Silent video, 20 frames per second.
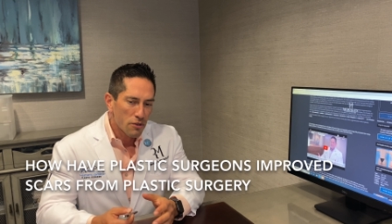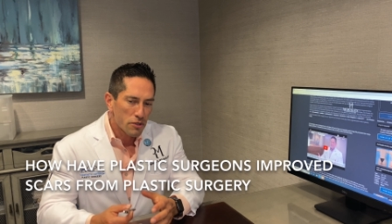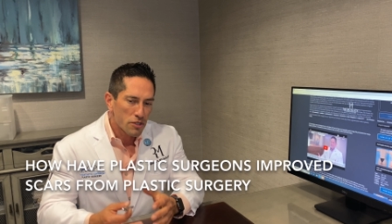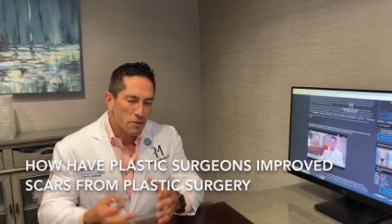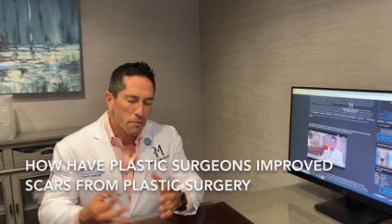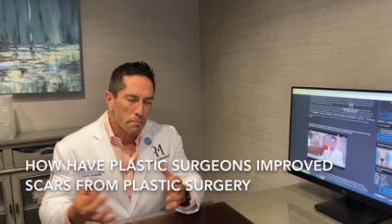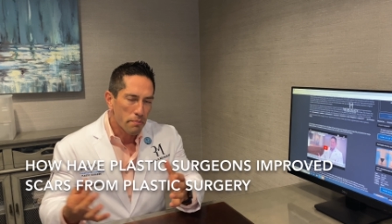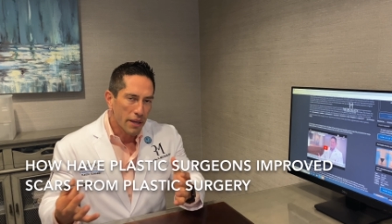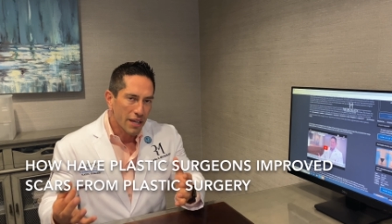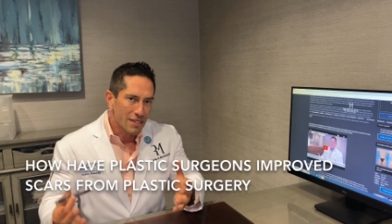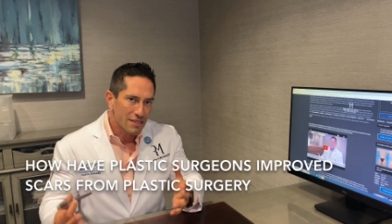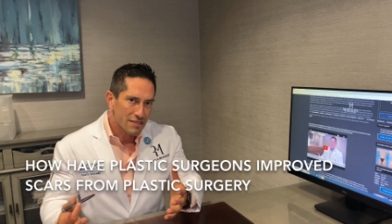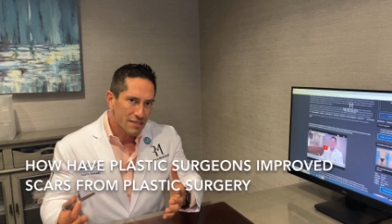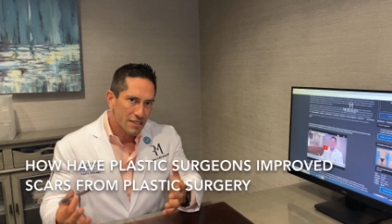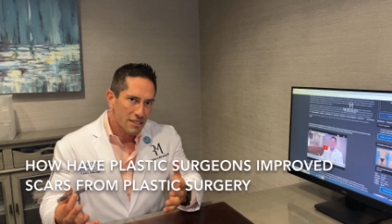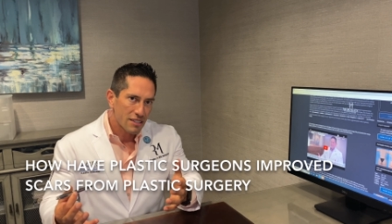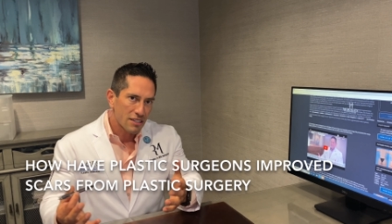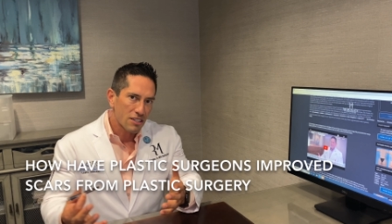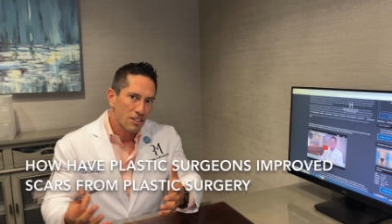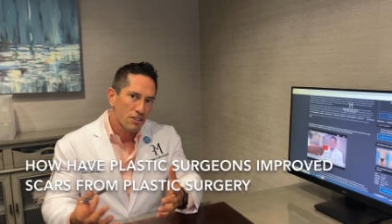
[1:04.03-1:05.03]
the
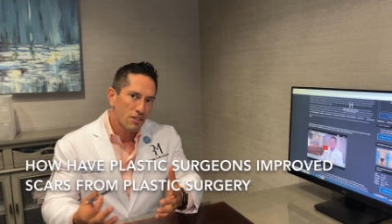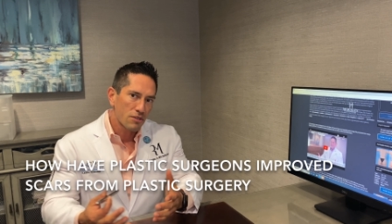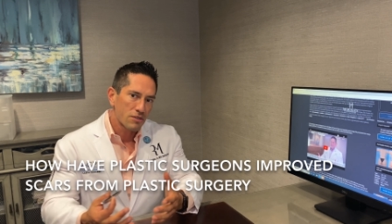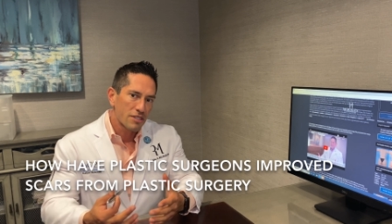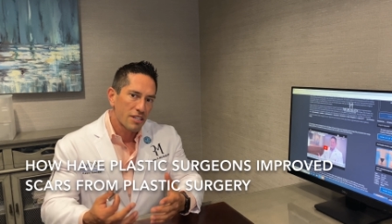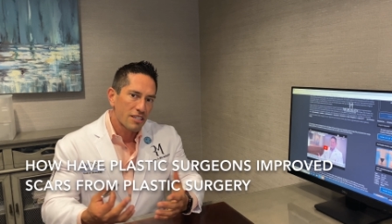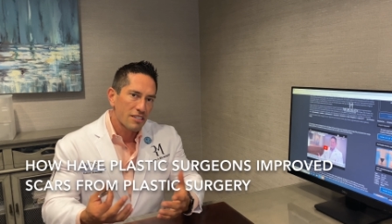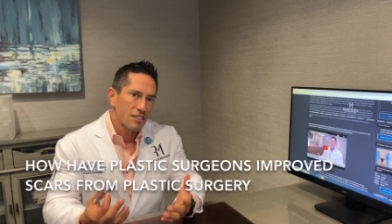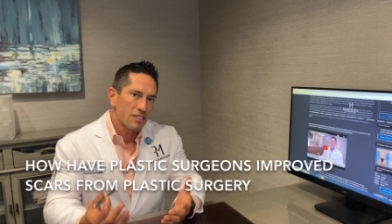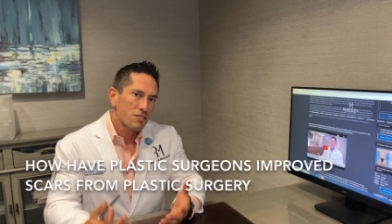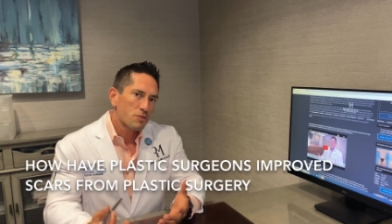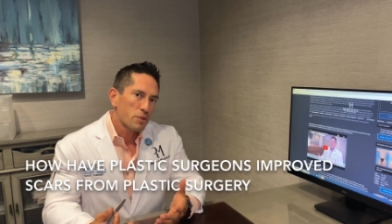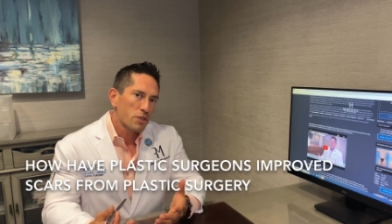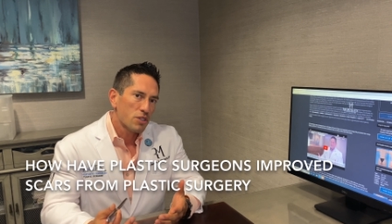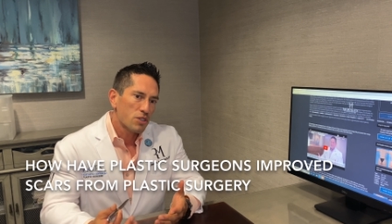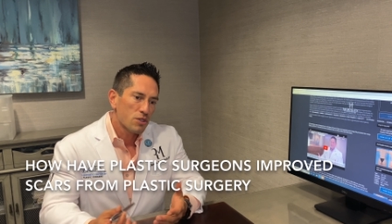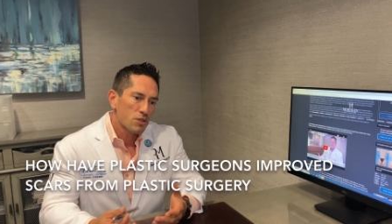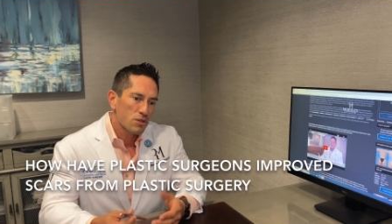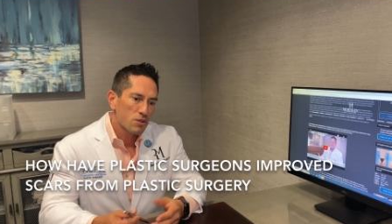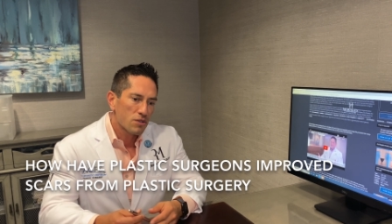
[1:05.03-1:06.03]
basic, you know, techniques we
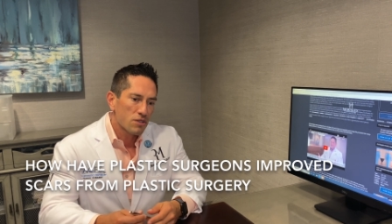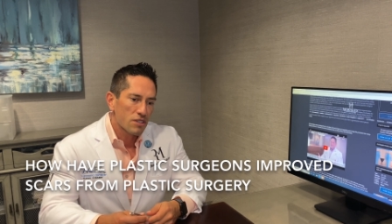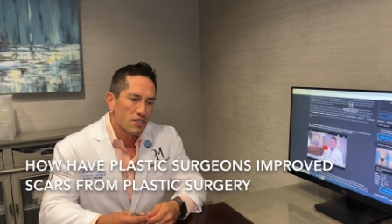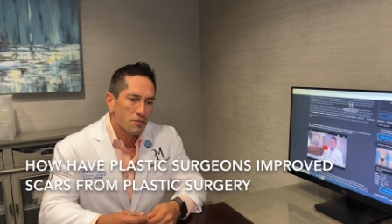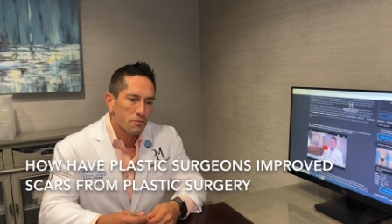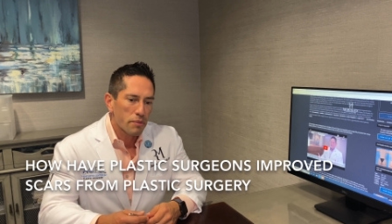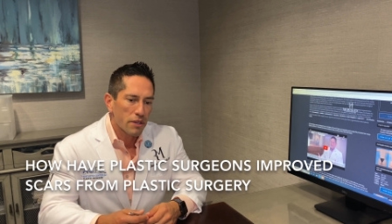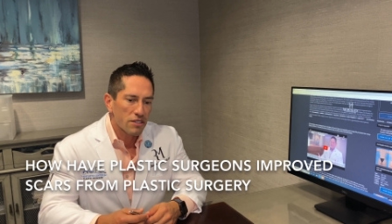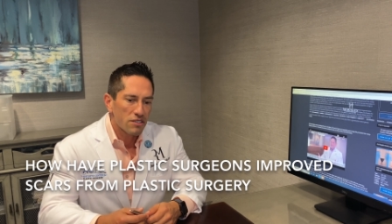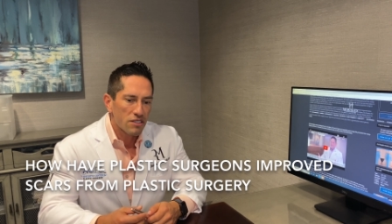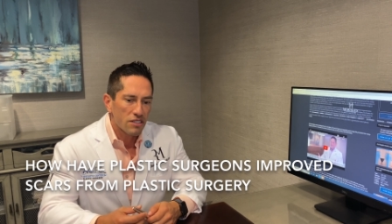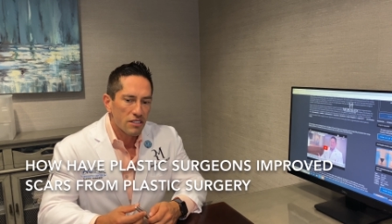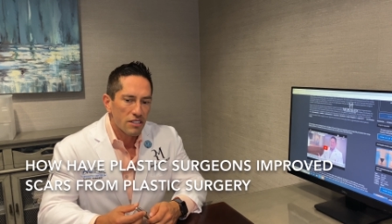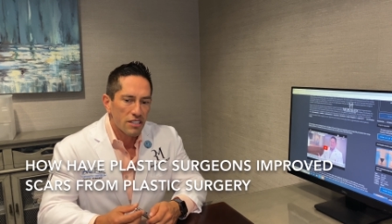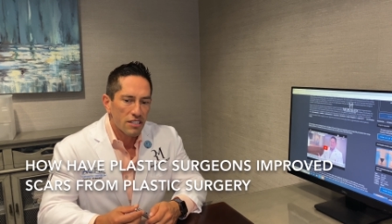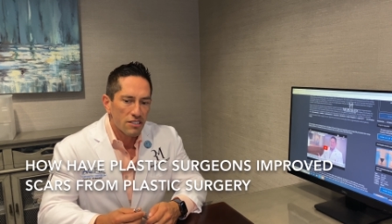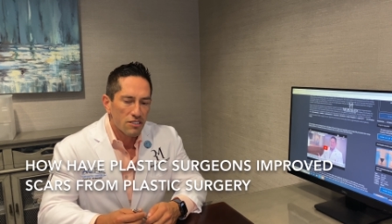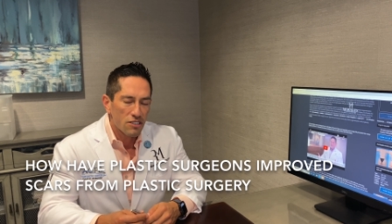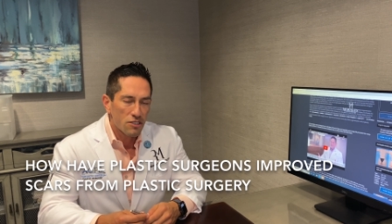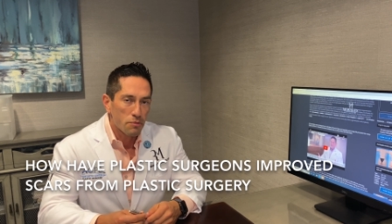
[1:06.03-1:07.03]
use is
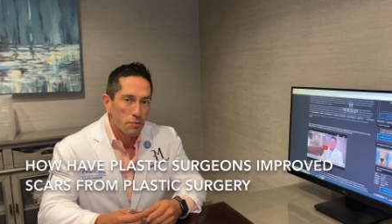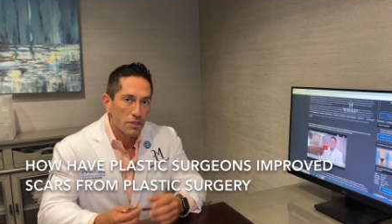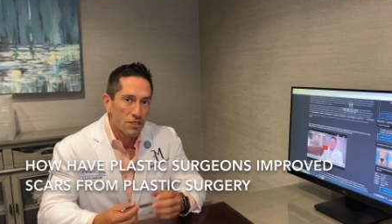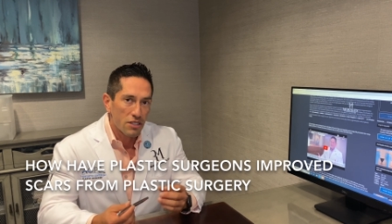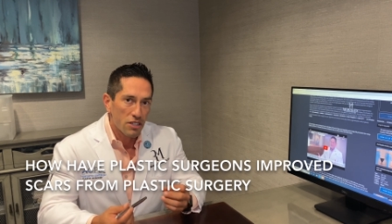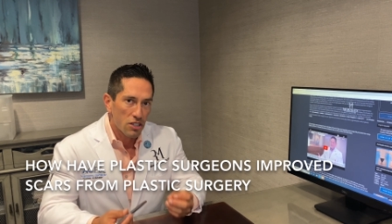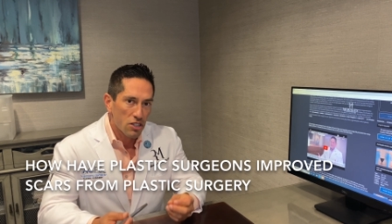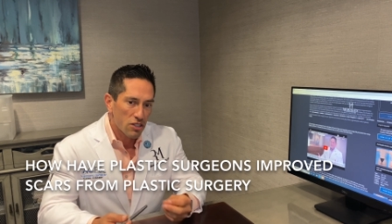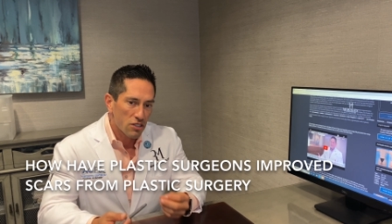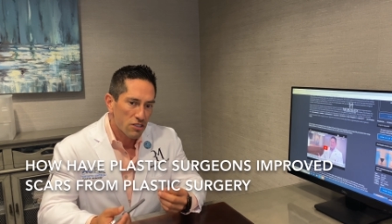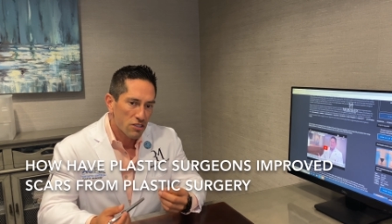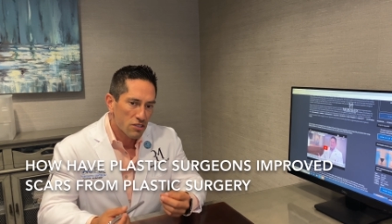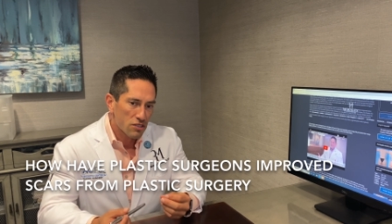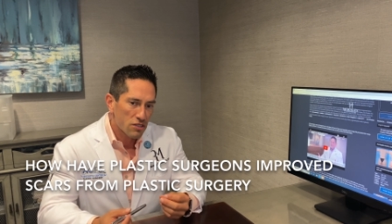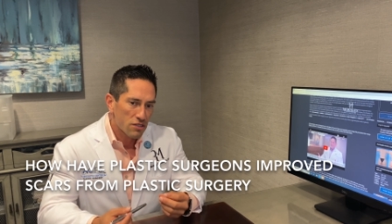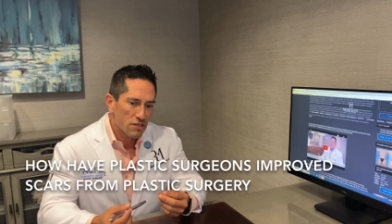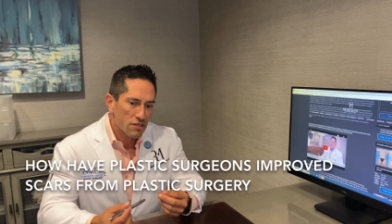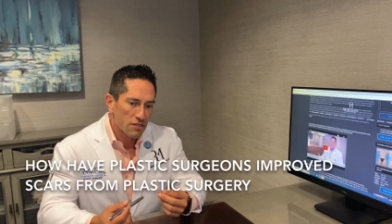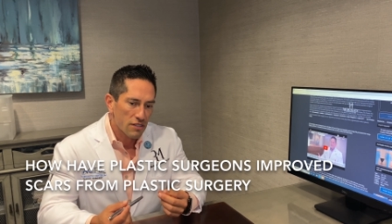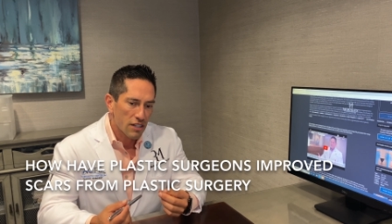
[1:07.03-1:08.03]
basically just
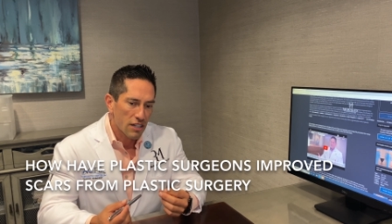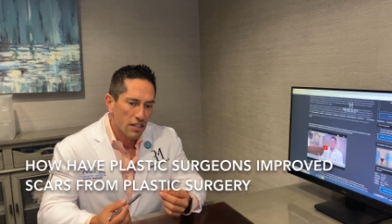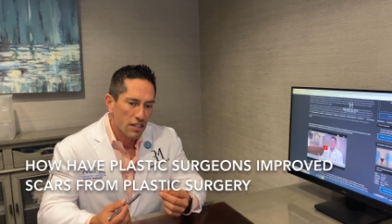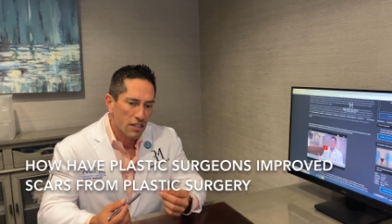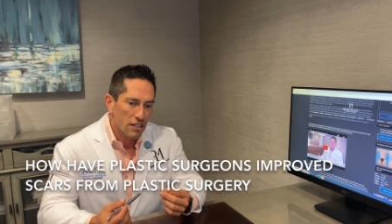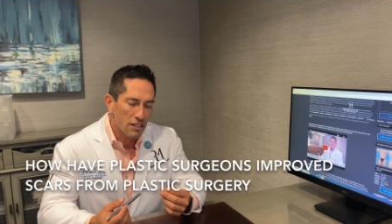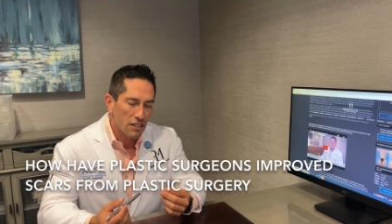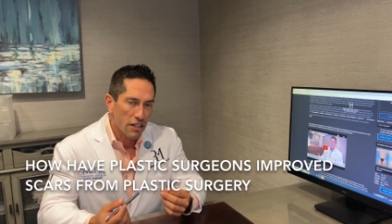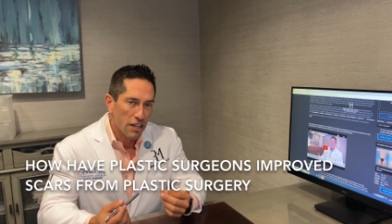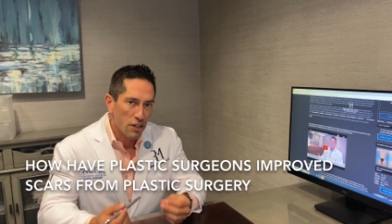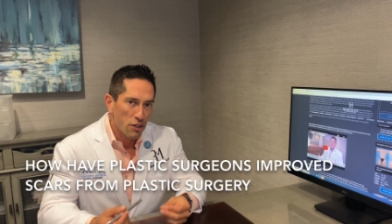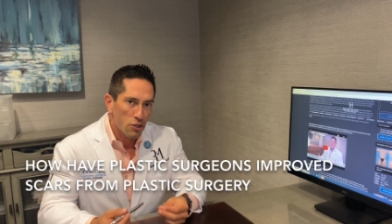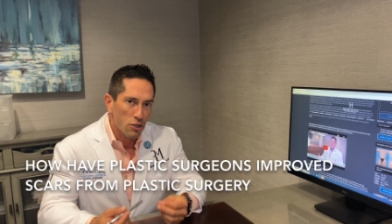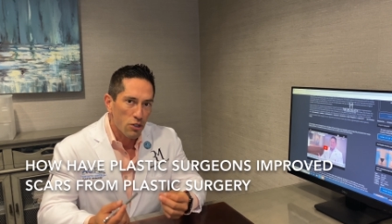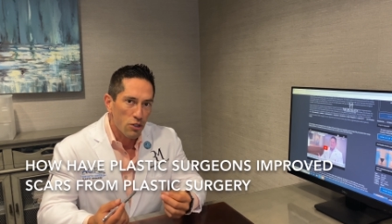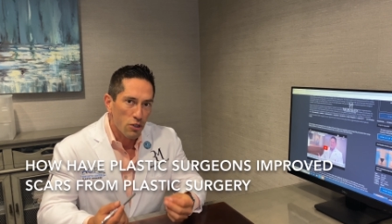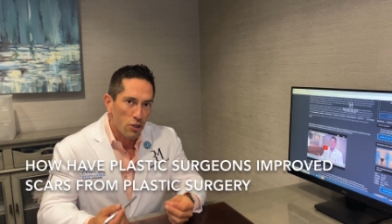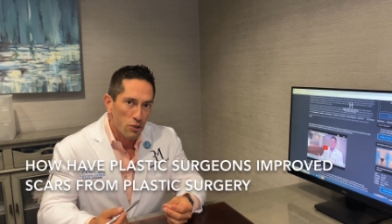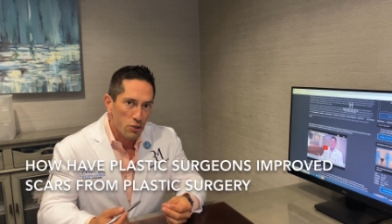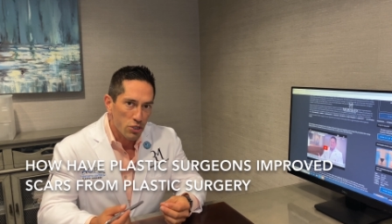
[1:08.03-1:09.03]
meticulous uh, layered
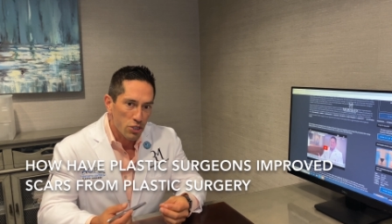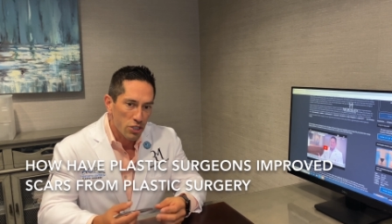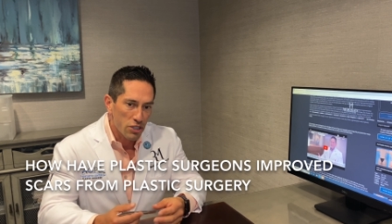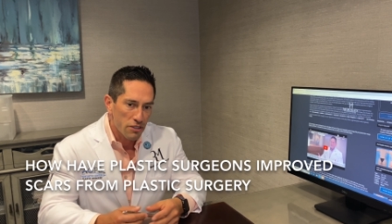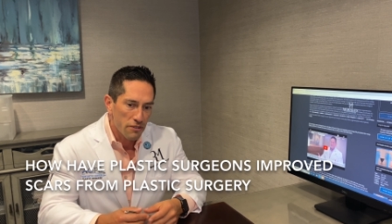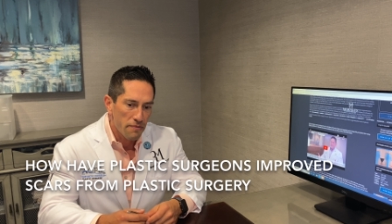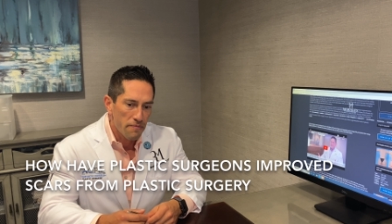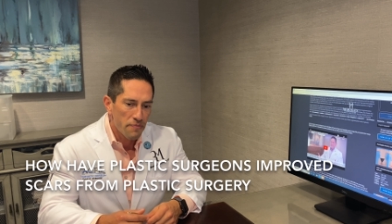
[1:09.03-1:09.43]
closure